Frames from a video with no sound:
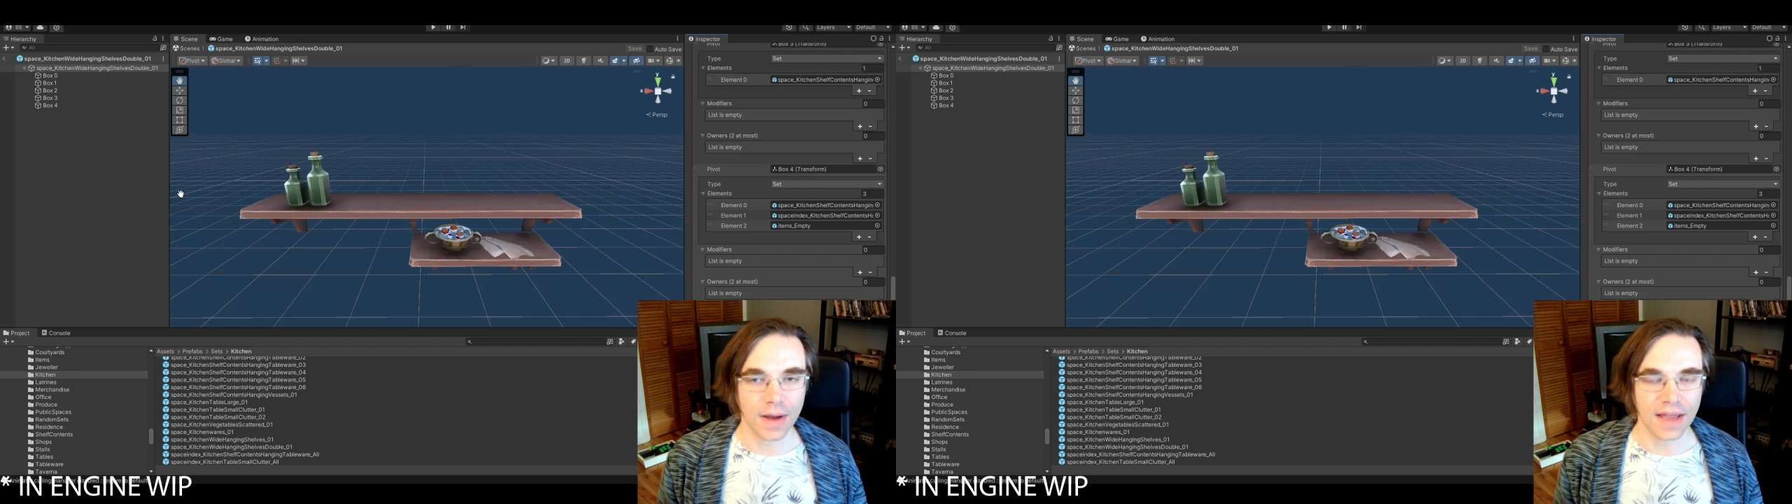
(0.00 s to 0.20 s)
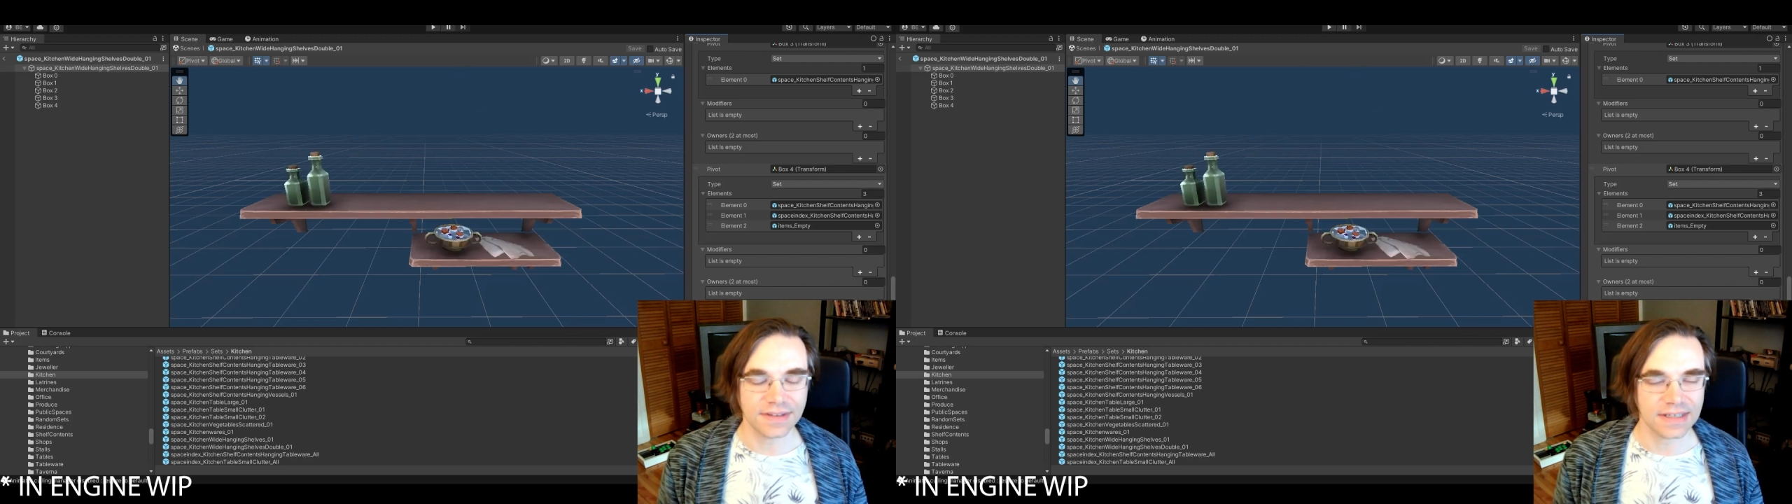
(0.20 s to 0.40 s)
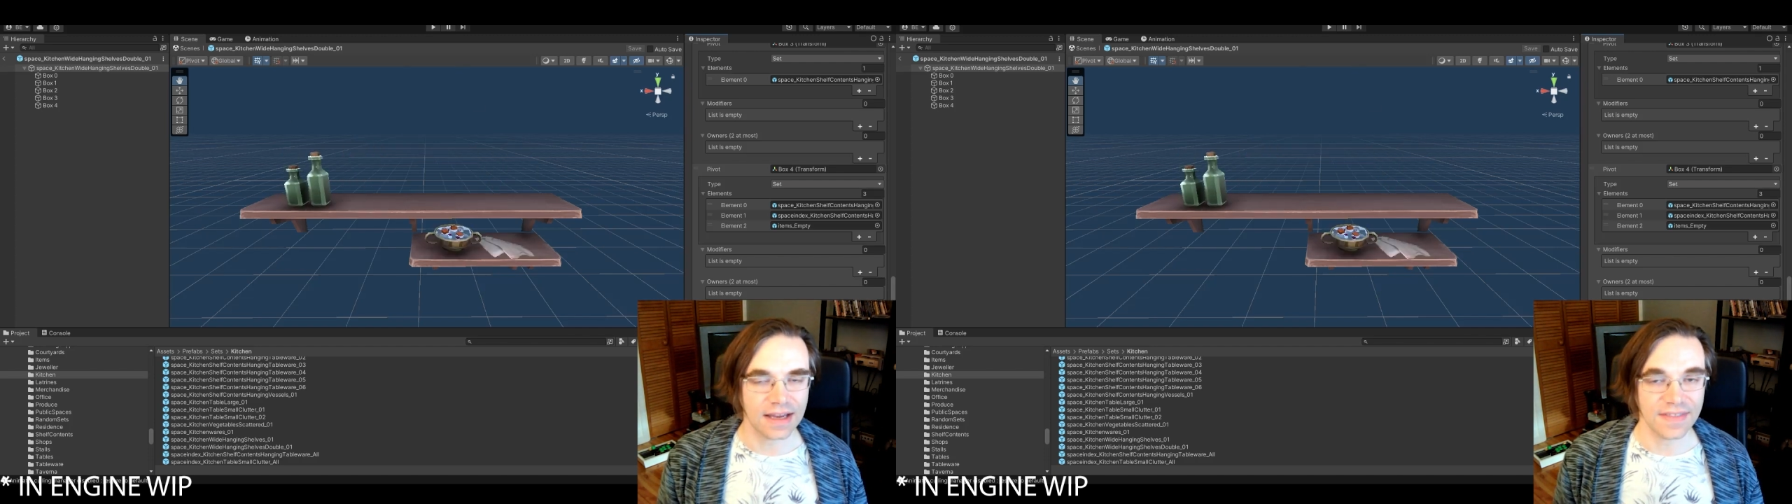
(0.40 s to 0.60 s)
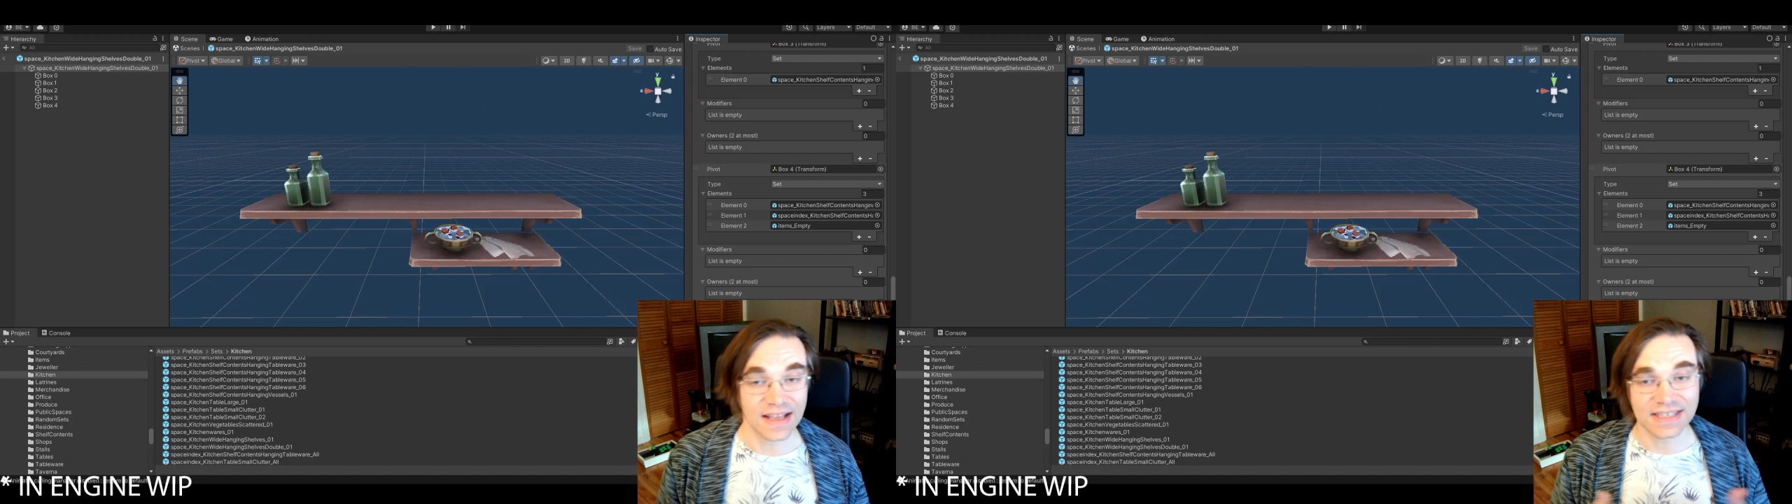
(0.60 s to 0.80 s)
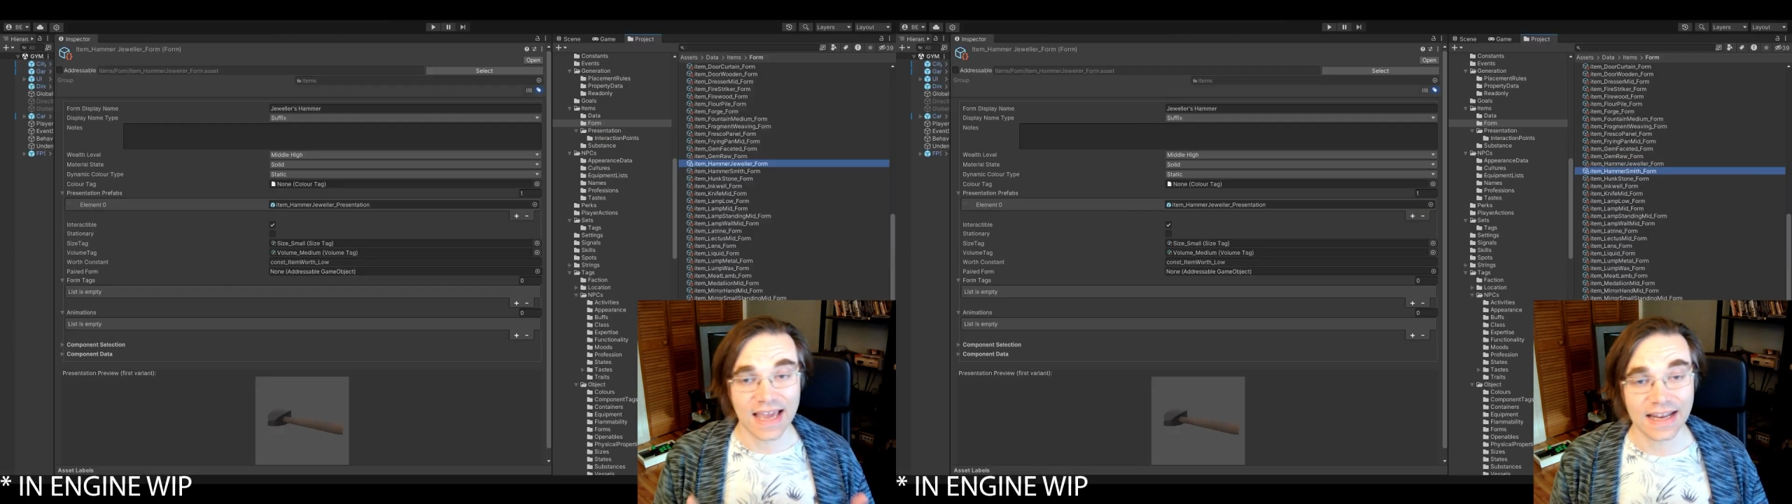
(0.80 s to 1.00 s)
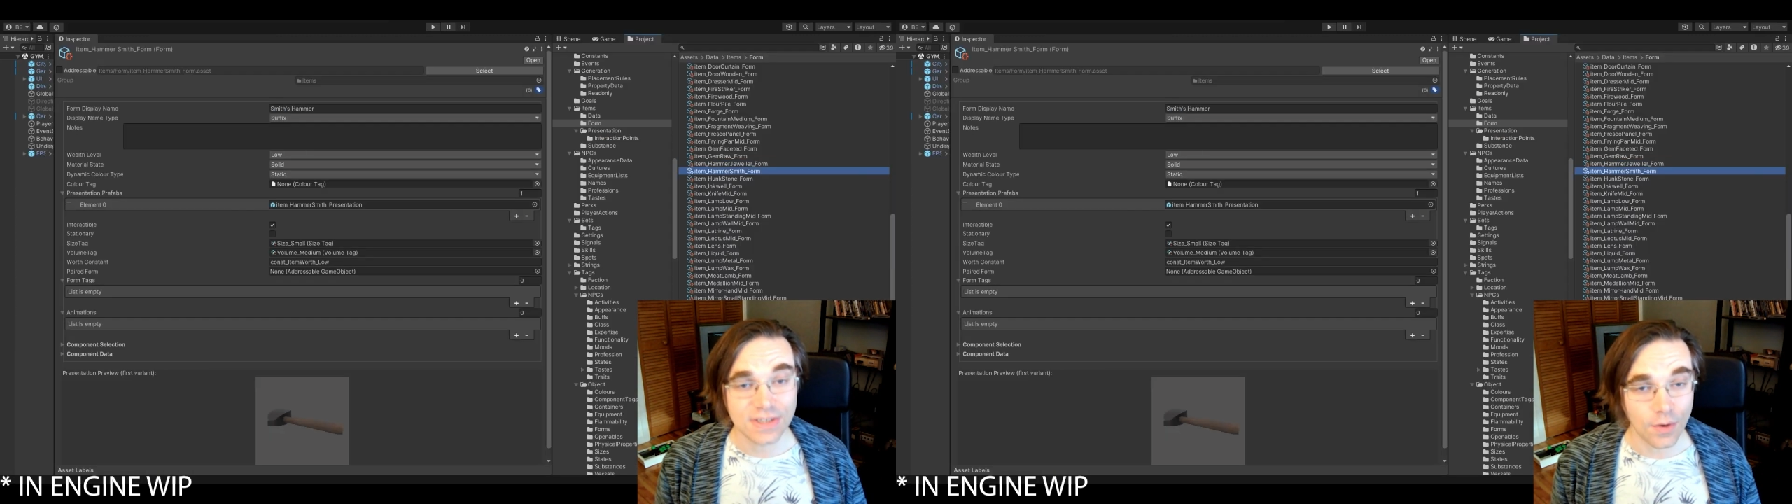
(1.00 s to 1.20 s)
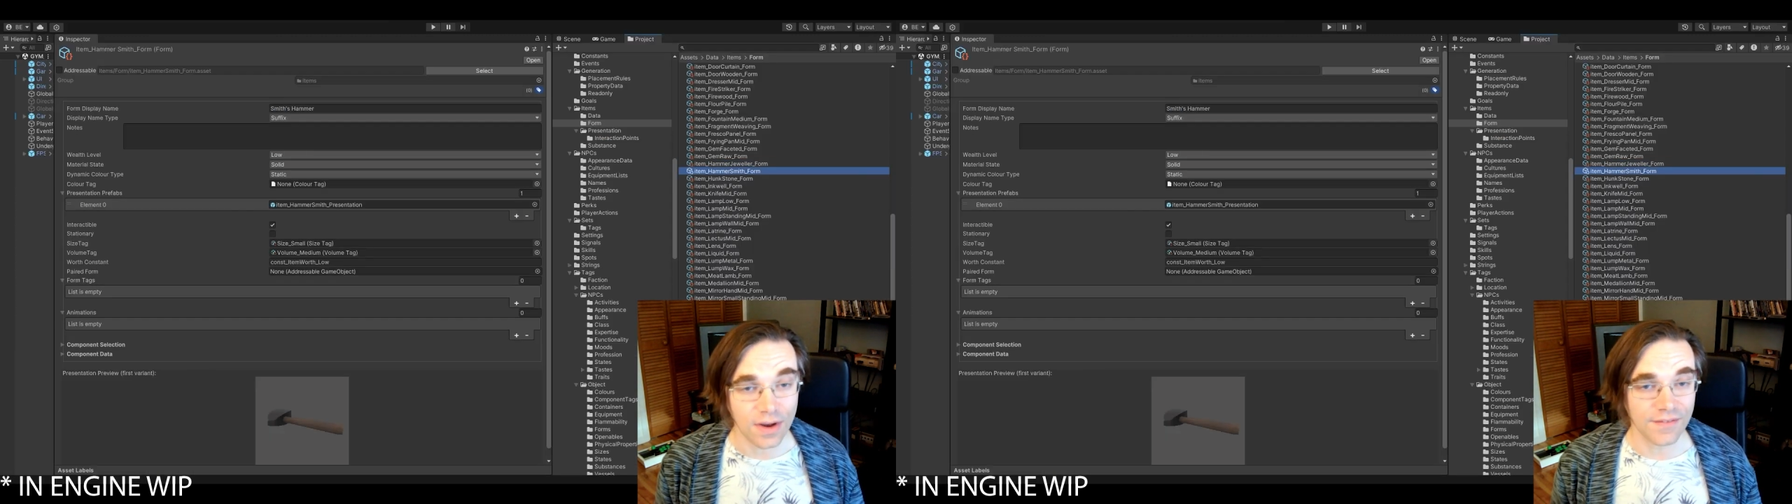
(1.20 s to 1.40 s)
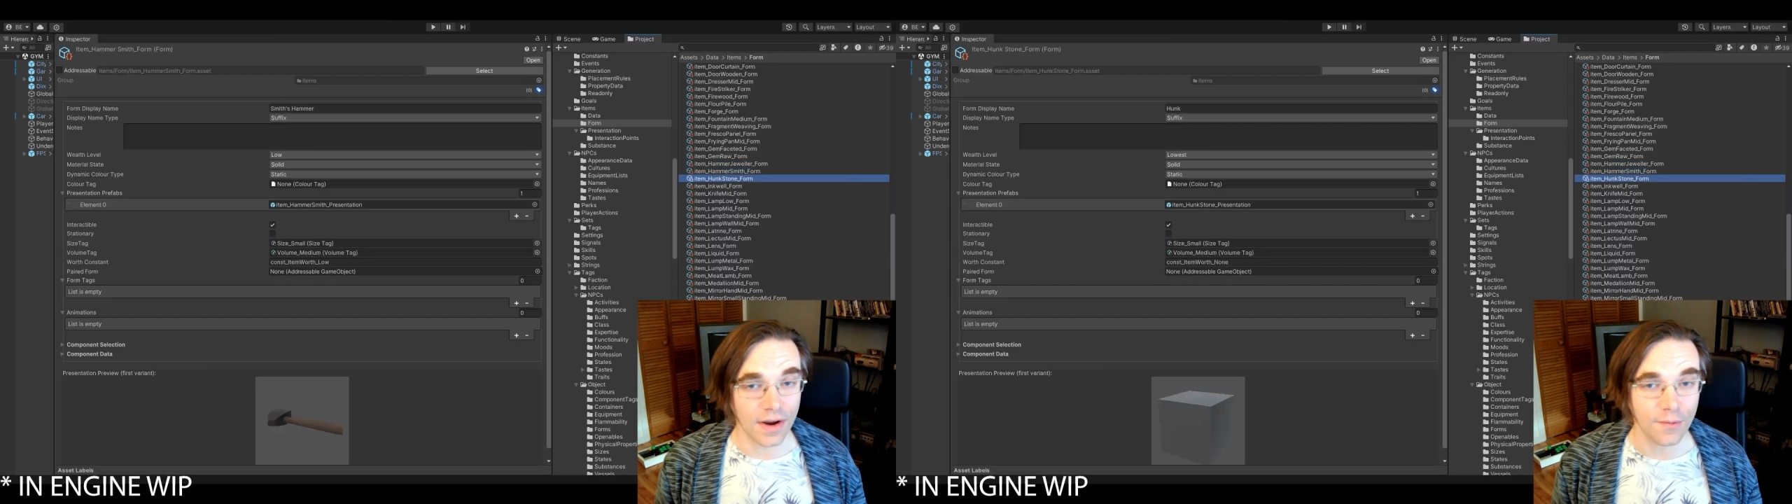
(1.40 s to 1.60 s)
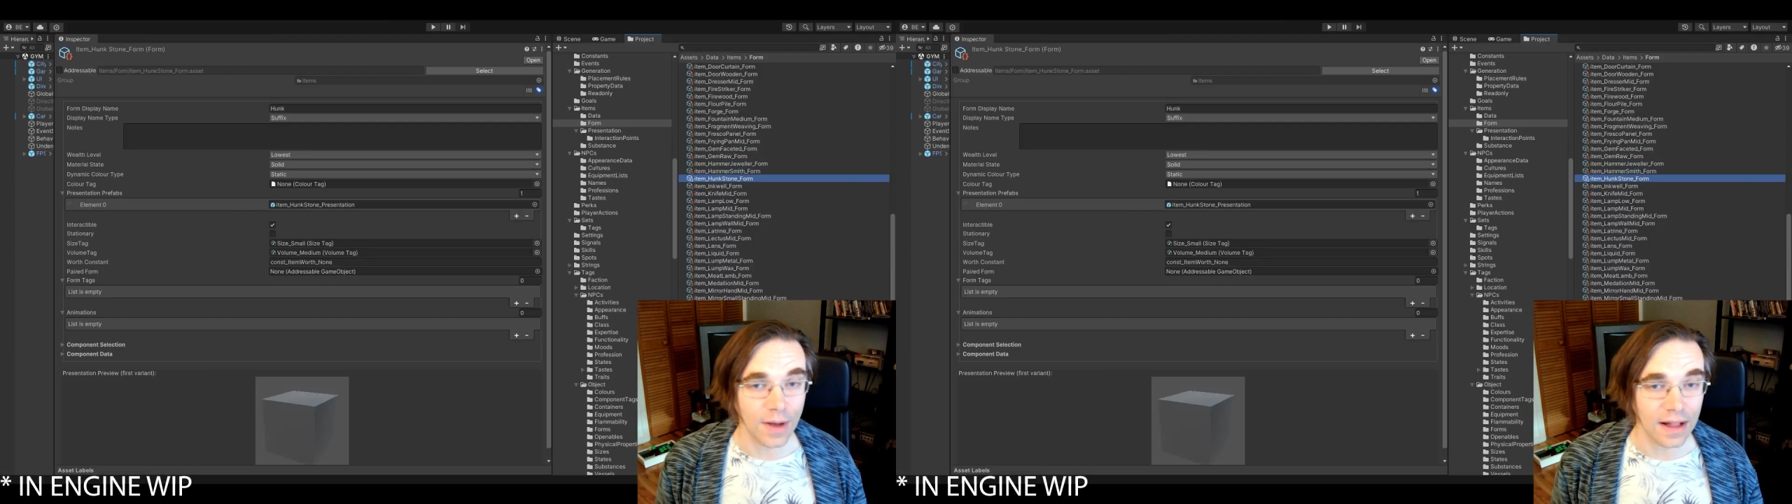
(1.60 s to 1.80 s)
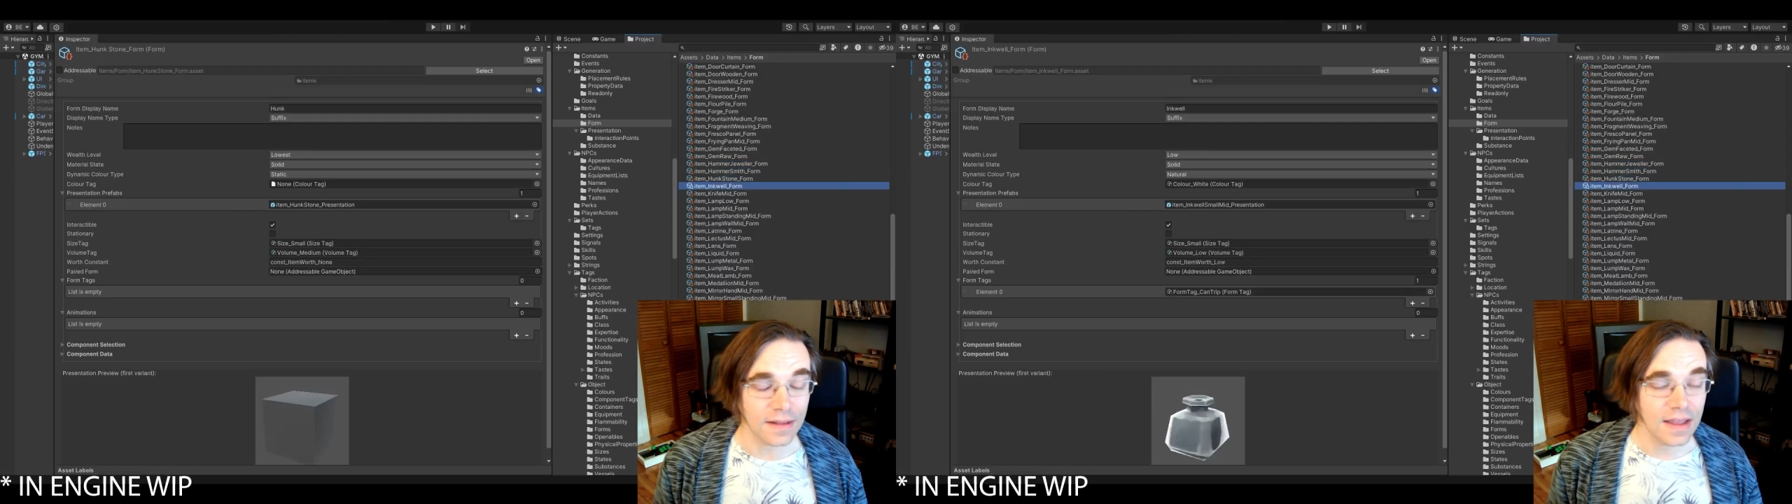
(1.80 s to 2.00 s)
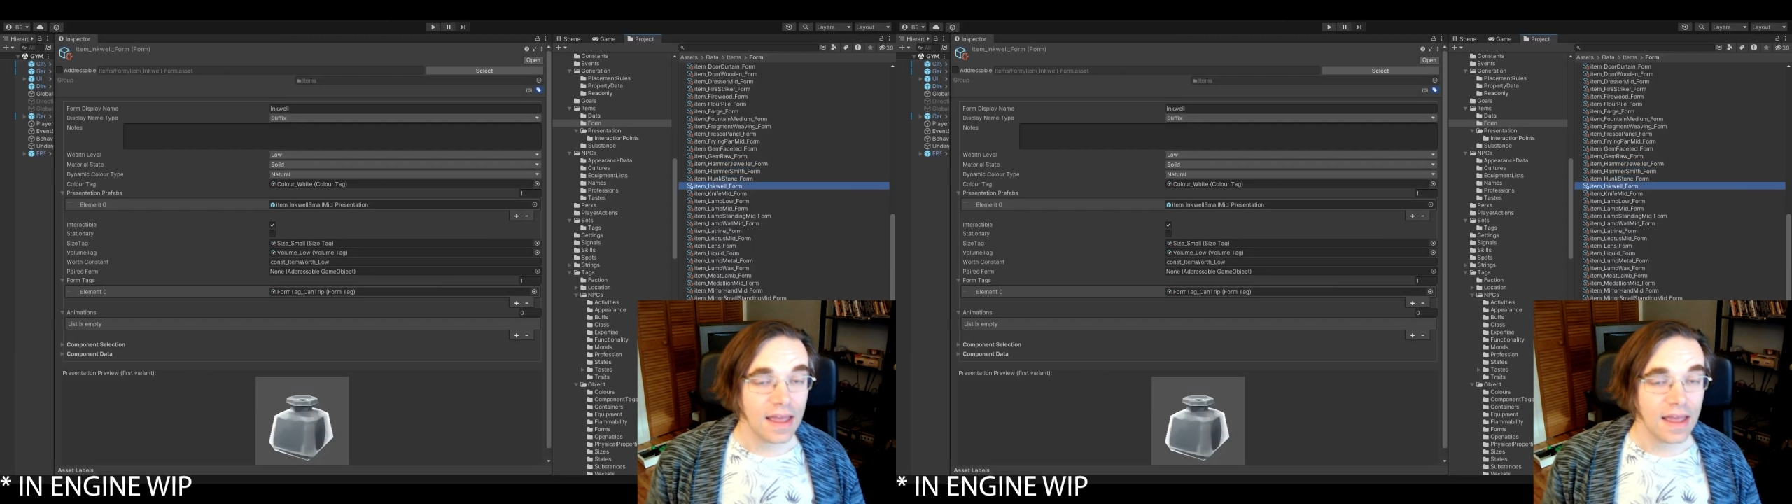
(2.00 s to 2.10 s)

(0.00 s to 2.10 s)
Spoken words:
But that said, it's going very well.